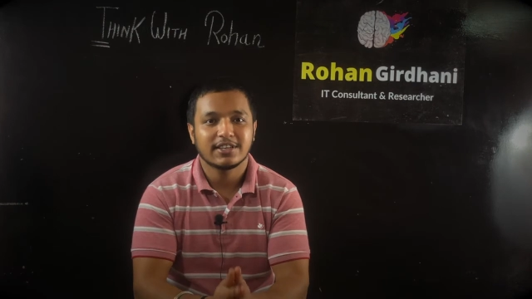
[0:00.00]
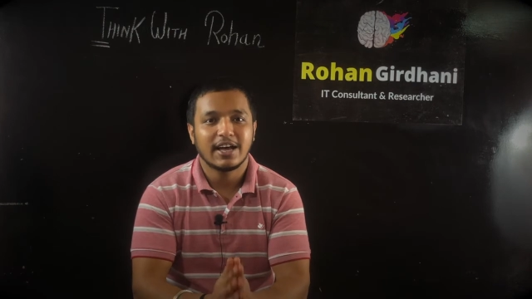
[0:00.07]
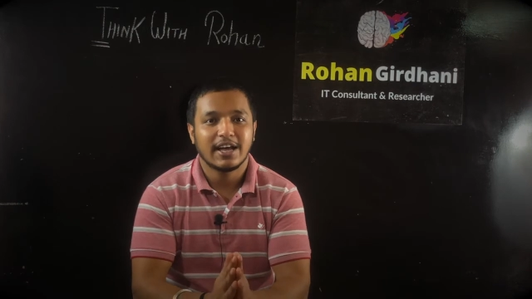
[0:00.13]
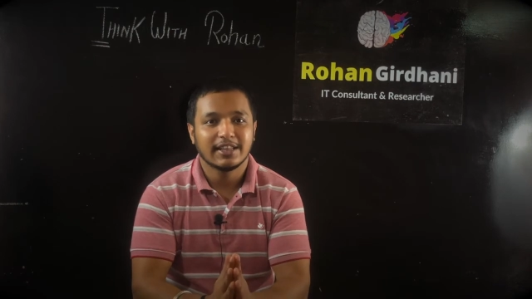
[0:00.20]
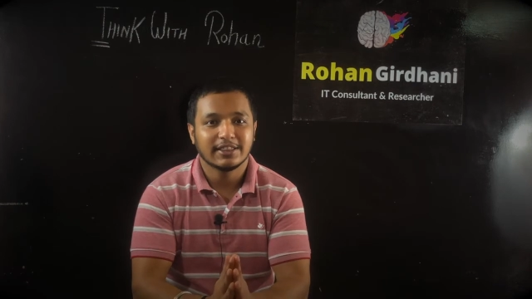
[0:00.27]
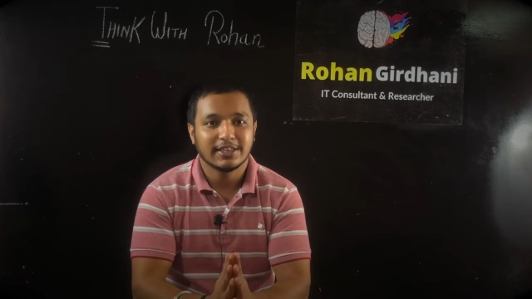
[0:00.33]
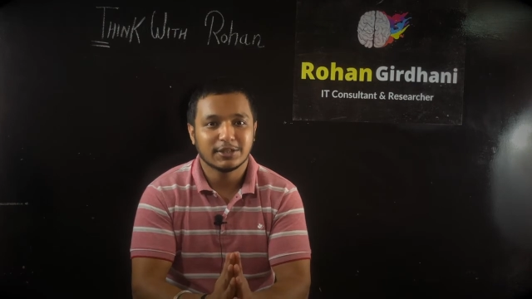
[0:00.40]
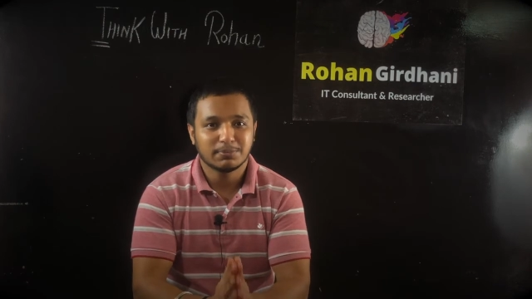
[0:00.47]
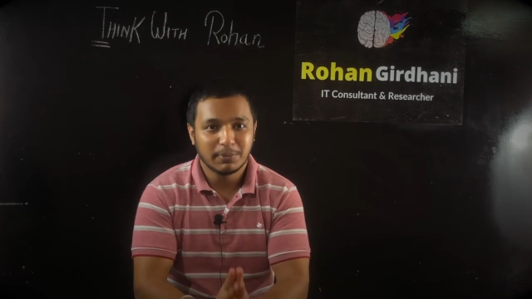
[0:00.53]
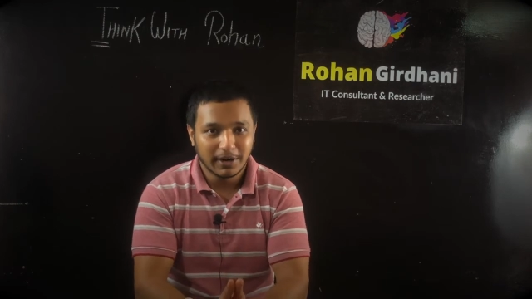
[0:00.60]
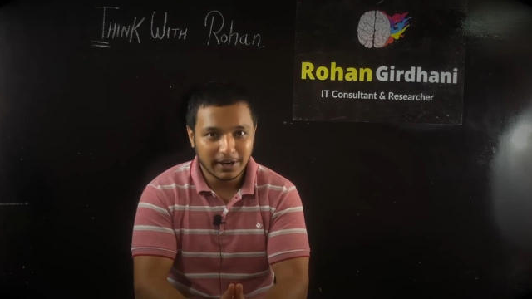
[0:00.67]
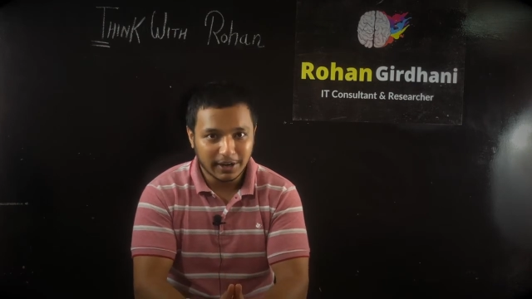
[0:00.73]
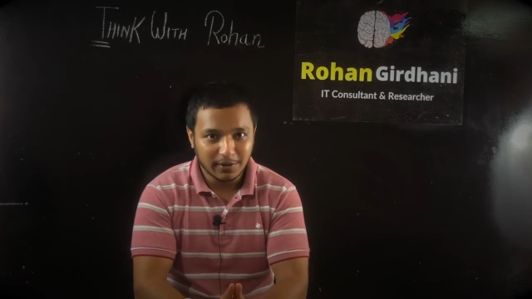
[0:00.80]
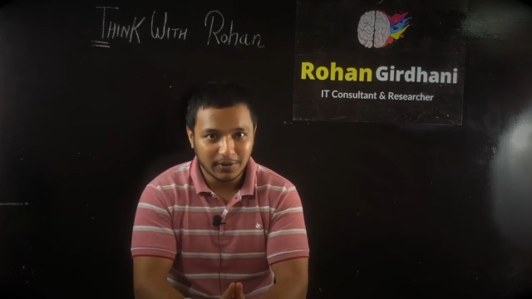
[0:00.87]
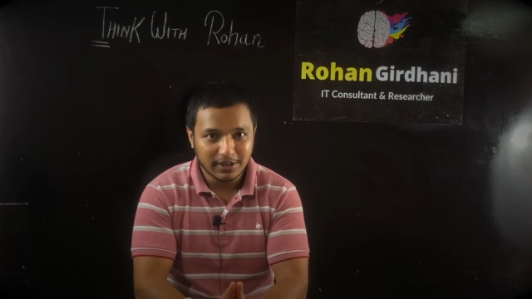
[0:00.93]
and this
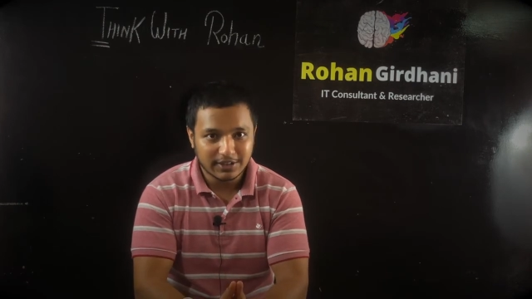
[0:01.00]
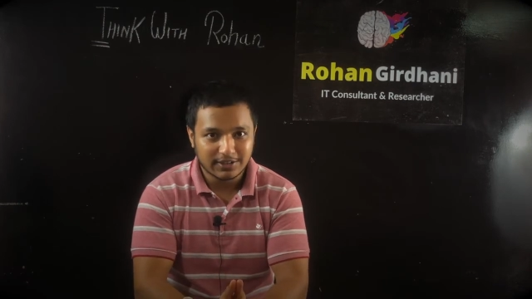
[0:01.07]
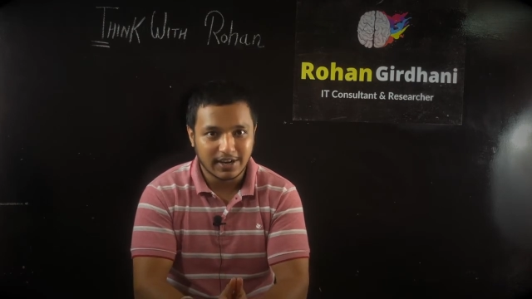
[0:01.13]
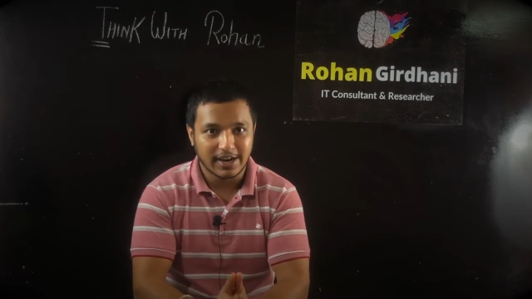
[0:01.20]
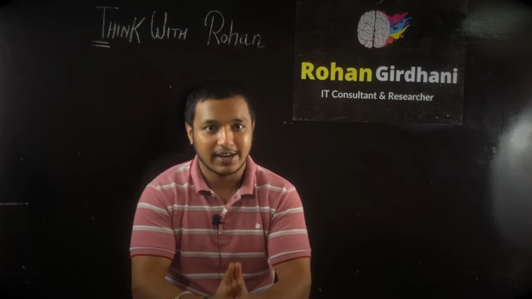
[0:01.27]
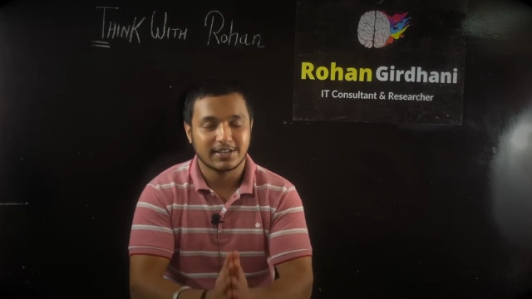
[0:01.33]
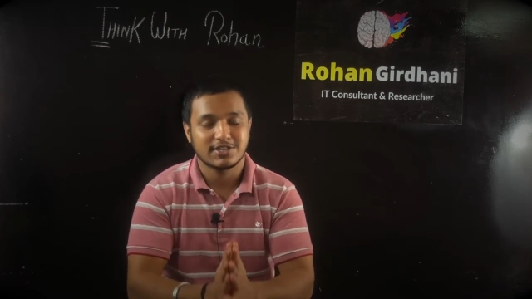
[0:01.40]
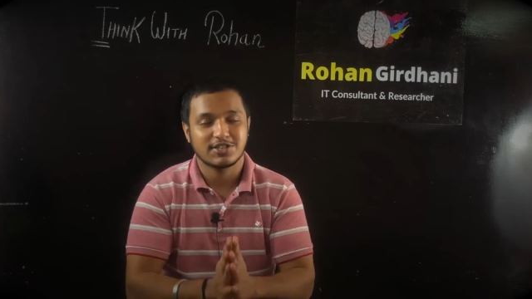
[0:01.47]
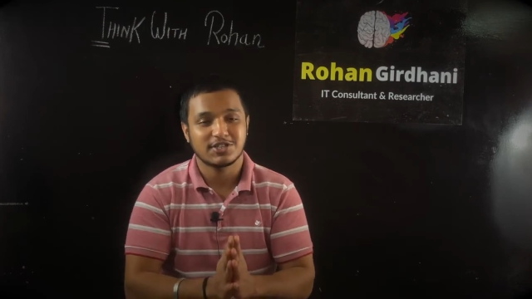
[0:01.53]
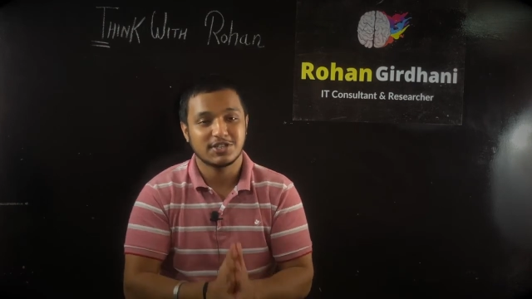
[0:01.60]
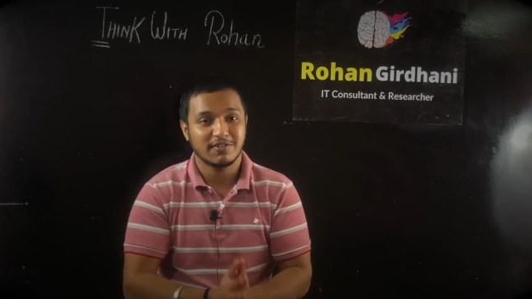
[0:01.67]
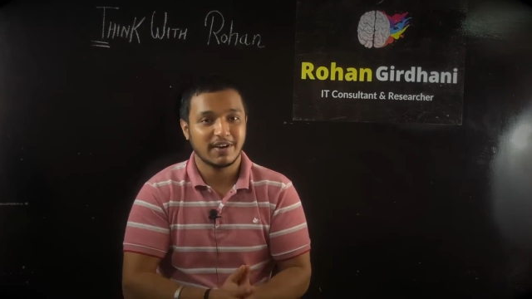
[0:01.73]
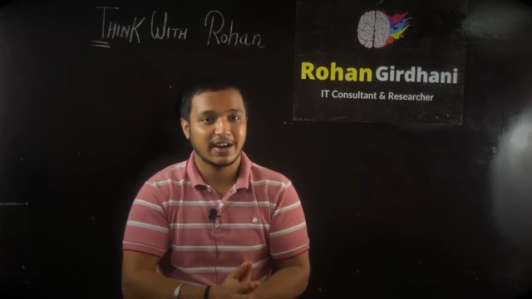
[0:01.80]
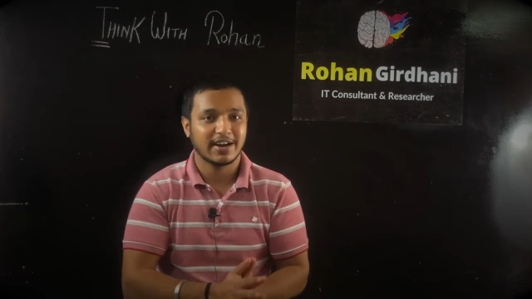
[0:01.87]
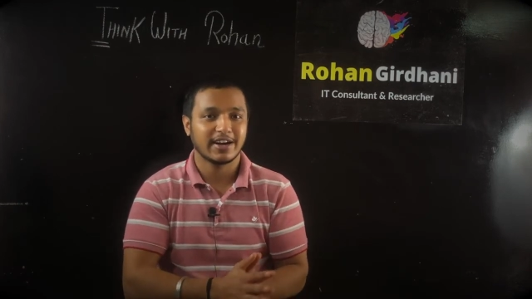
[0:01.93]
particular strategy is
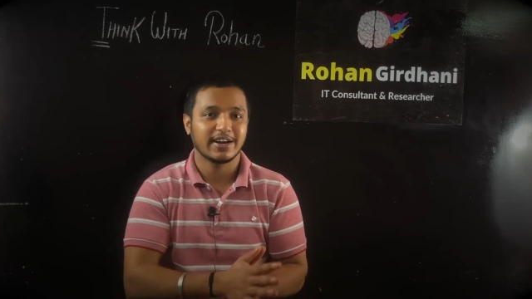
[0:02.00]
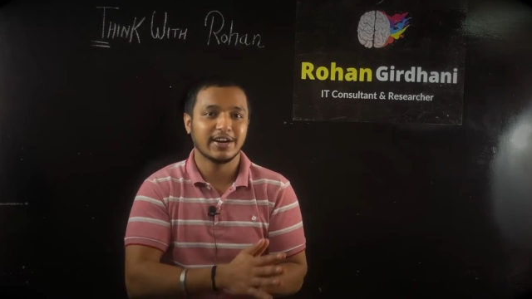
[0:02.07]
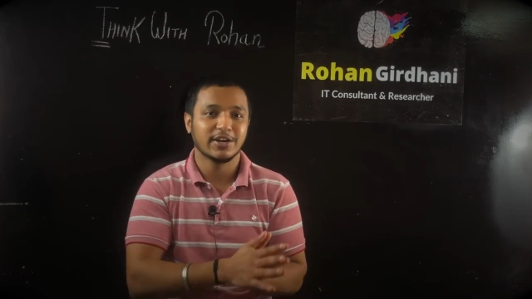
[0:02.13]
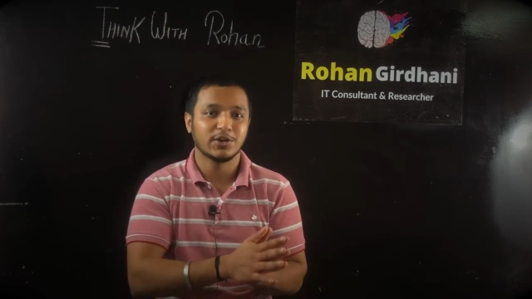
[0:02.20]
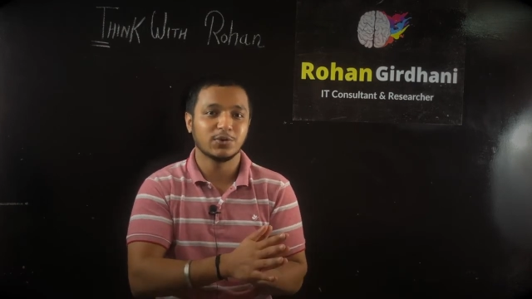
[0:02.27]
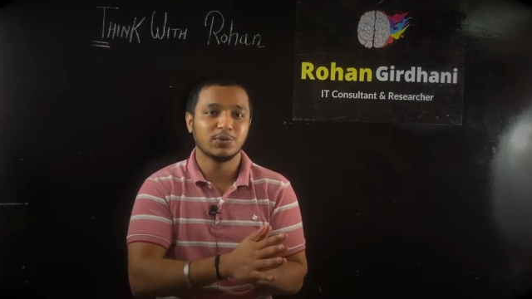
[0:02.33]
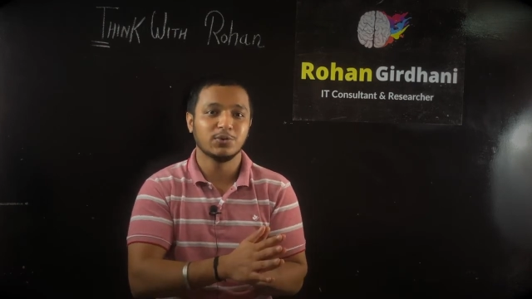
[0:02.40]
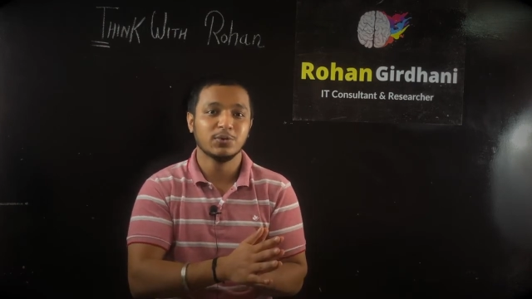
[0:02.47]
divided into